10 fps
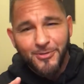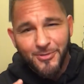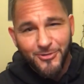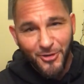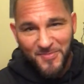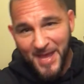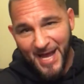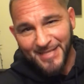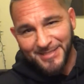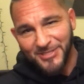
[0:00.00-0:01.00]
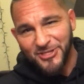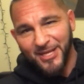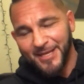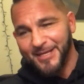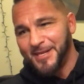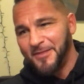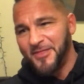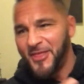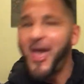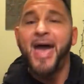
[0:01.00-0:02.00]
took me hostage, and
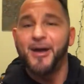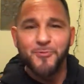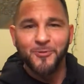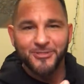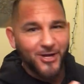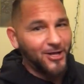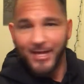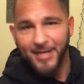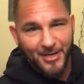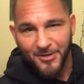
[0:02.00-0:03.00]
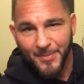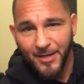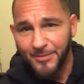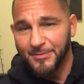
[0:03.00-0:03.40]
that was all I cared about.